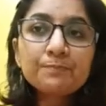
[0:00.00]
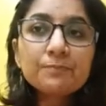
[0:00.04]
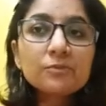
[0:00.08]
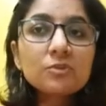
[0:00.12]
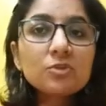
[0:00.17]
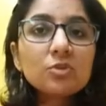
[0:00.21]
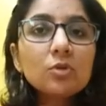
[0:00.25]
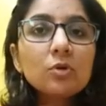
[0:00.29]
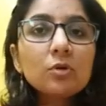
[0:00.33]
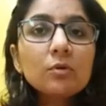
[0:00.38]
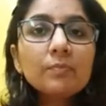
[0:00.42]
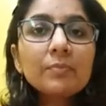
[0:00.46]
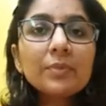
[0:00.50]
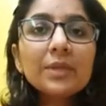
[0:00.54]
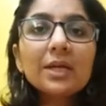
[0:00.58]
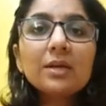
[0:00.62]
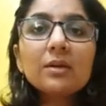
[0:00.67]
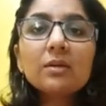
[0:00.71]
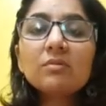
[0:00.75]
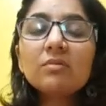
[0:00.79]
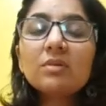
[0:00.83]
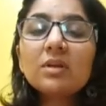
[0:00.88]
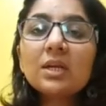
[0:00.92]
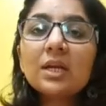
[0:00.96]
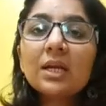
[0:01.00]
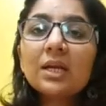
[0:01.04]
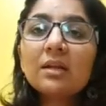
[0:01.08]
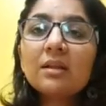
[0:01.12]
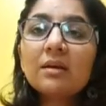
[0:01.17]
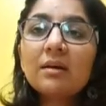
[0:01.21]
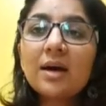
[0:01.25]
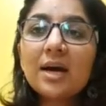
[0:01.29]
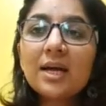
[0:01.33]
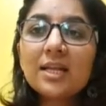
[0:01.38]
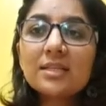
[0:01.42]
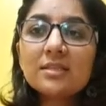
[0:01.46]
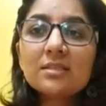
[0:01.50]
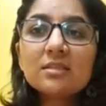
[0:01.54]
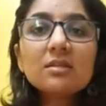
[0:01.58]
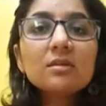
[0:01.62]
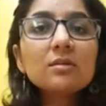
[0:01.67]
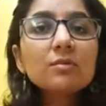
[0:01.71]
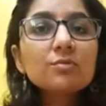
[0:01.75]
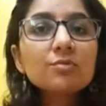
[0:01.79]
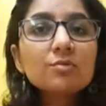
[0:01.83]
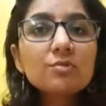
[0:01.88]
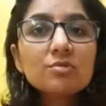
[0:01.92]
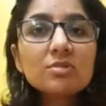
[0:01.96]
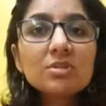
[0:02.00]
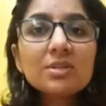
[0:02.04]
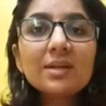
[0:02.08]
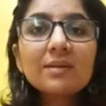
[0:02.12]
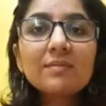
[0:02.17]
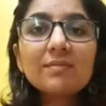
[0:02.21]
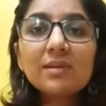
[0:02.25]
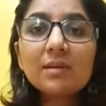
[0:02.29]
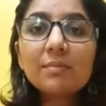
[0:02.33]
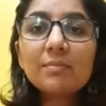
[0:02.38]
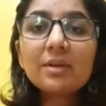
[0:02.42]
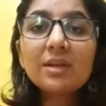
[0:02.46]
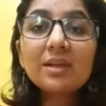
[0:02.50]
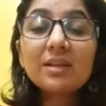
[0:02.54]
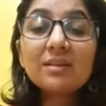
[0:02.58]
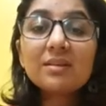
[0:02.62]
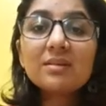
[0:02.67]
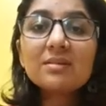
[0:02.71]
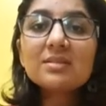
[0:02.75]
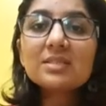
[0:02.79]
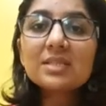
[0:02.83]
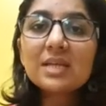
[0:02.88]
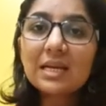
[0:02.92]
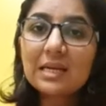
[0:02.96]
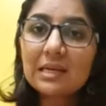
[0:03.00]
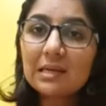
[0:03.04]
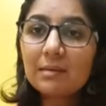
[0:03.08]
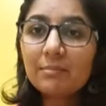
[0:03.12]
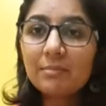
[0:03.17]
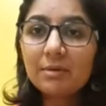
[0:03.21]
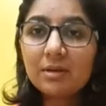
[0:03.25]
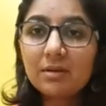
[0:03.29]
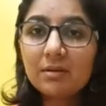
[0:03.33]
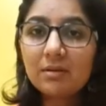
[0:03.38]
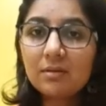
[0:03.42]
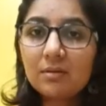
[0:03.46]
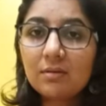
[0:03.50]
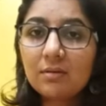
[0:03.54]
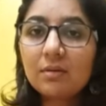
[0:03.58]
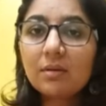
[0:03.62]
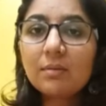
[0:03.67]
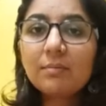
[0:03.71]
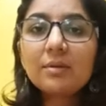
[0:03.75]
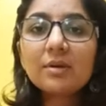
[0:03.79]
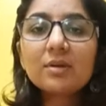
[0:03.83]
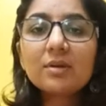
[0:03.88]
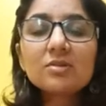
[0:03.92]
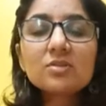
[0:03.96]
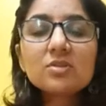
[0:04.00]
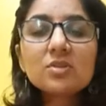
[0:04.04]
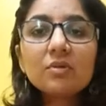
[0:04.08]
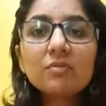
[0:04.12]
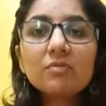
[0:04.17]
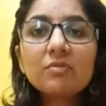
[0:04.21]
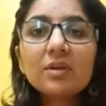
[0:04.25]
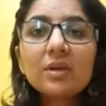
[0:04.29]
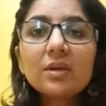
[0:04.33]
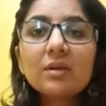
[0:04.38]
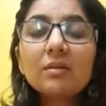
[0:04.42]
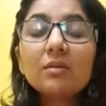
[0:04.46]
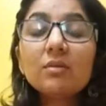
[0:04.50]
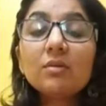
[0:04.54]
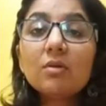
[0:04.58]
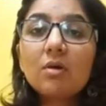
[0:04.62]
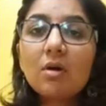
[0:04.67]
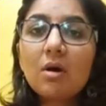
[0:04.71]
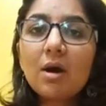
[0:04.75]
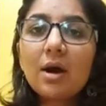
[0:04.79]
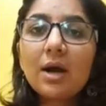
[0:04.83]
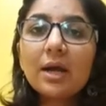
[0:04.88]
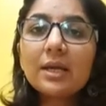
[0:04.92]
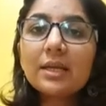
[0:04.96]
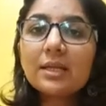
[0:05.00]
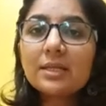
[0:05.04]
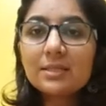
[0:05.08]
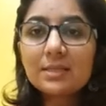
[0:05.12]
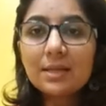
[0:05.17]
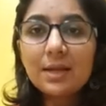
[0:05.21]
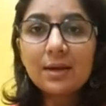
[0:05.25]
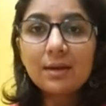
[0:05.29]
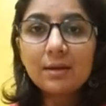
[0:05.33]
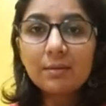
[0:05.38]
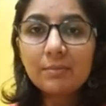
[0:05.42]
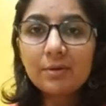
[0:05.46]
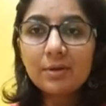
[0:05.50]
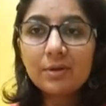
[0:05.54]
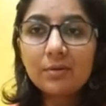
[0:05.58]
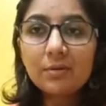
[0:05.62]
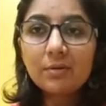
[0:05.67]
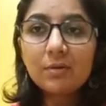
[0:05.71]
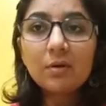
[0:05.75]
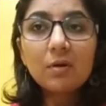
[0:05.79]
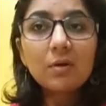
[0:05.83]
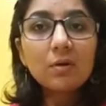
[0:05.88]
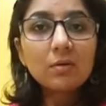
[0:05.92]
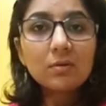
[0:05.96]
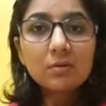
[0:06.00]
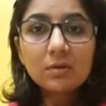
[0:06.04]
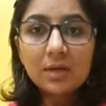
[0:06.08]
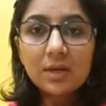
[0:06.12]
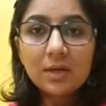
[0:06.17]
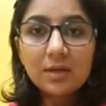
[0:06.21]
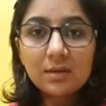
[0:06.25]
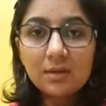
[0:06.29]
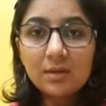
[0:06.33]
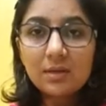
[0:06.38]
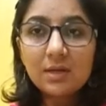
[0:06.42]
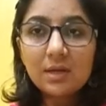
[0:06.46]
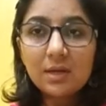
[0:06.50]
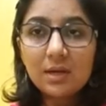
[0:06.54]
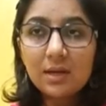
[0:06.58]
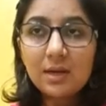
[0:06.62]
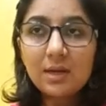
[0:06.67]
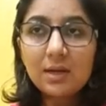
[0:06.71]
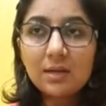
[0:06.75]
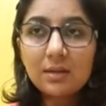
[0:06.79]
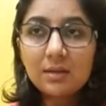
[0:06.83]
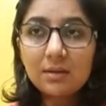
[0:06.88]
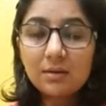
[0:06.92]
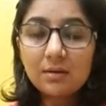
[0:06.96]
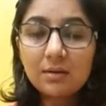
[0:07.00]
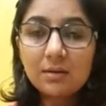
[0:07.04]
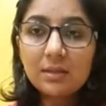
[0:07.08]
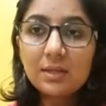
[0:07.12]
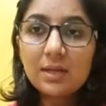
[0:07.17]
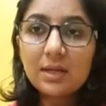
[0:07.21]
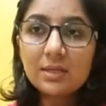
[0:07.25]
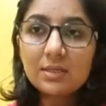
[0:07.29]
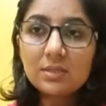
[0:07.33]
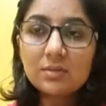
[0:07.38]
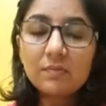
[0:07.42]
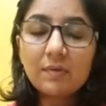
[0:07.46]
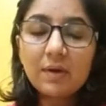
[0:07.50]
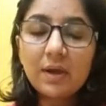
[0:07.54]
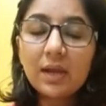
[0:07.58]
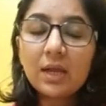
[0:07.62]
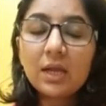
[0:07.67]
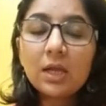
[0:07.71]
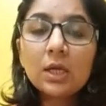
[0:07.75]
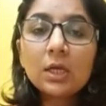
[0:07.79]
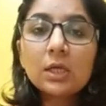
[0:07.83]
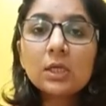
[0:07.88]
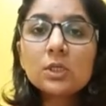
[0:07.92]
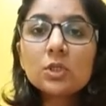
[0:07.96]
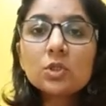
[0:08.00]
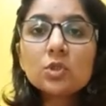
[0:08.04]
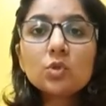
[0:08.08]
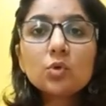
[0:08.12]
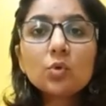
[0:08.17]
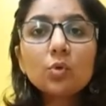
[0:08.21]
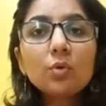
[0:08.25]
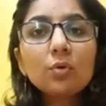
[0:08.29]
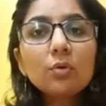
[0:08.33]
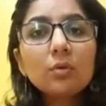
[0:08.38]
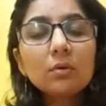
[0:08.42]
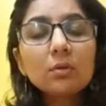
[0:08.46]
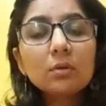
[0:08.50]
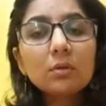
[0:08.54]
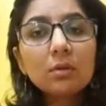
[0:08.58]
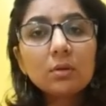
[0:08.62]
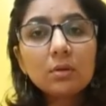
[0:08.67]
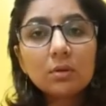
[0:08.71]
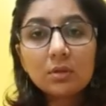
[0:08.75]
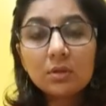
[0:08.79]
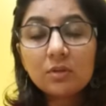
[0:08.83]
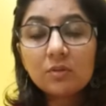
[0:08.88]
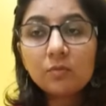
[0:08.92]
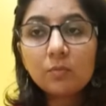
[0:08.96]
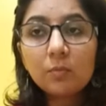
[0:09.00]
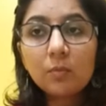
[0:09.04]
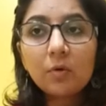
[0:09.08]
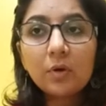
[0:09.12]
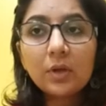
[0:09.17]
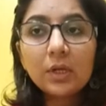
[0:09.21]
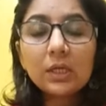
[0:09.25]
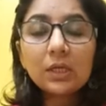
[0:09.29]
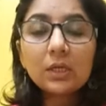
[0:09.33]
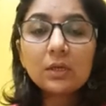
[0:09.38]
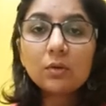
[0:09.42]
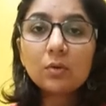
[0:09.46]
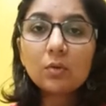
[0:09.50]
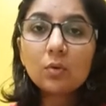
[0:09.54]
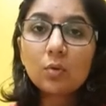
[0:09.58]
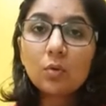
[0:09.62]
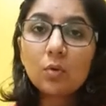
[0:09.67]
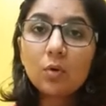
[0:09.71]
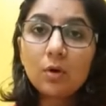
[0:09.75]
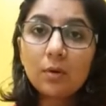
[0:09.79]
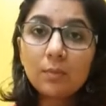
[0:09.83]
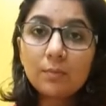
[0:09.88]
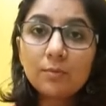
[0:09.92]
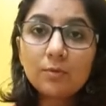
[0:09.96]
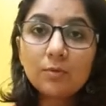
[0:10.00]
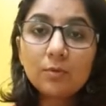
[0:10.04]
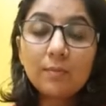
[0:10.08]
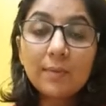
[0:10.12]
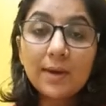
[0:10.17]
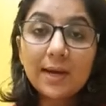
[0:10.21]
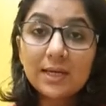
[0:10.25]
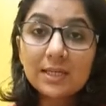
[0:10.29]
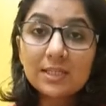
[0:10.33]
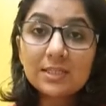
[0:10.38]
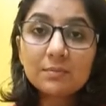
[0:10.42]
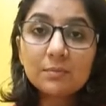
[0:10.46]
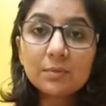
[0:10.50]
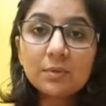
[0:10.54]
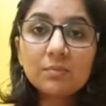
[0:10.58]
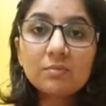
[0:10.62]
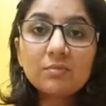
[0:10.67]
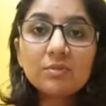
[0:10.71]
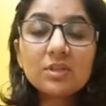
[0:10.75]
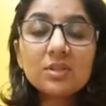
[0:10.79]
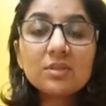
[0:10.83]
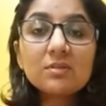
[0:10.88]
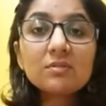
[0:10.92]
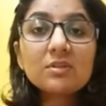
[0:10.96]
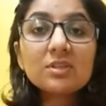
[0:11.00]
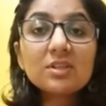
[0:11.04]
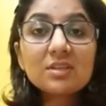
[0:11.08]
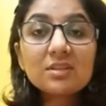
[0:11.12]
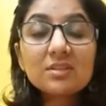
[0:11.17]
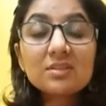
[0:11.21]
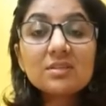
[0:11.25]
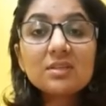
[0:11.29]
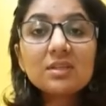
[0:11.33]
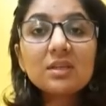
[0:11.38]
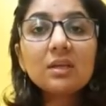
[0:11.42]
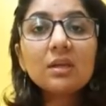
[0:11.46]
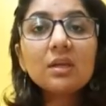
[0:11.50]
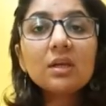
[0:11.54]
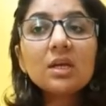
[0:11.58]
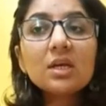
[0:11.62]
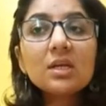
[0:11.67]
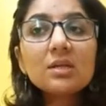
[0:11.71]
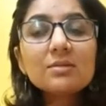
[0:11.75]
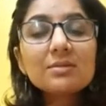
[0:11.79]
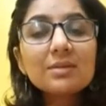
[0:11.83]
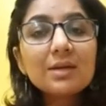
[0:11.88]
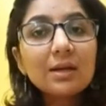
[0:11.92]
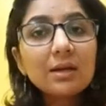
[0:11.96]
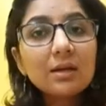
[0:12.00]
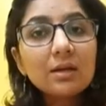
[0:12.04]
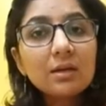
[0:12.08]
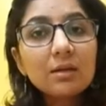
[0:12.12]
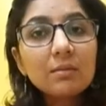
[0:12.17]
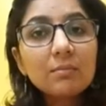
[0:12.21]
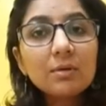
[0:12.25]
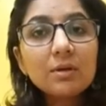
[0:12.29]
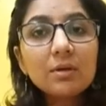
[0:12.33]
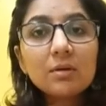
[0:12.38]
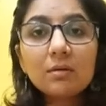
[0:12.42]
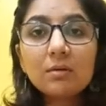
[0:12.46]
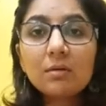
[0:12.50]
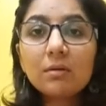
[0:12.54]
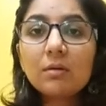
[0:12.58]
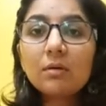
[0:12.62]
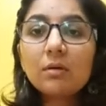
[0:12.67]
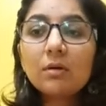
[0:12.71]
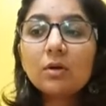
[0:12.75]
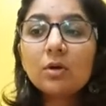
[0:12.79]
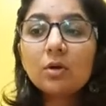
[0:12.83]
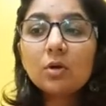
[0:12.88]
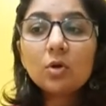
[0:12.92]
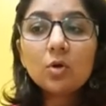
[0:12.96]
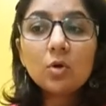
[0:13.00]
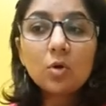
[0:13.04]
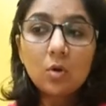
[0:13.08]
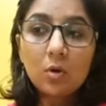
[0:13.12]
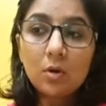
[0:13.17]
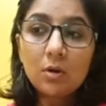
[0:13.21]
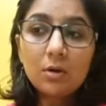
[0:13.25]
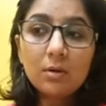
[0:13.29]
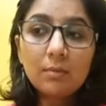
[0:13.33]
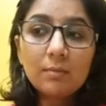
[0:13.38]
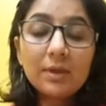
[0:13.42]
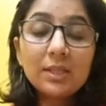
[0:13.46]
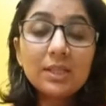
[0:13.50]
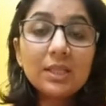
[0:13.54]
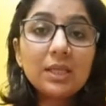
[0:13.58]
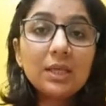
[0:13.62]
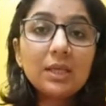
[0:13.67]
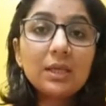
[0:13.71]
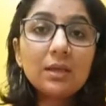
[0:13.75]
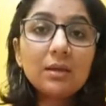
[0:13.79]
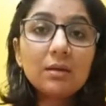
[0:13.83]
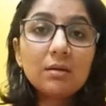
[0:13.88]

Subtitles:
So that you will get the answer. Of course, that will be in the centimeter, okay, because you have taken your height in centimeter. That's why. So this boy can grow up to maximum 160 centimeter tall by the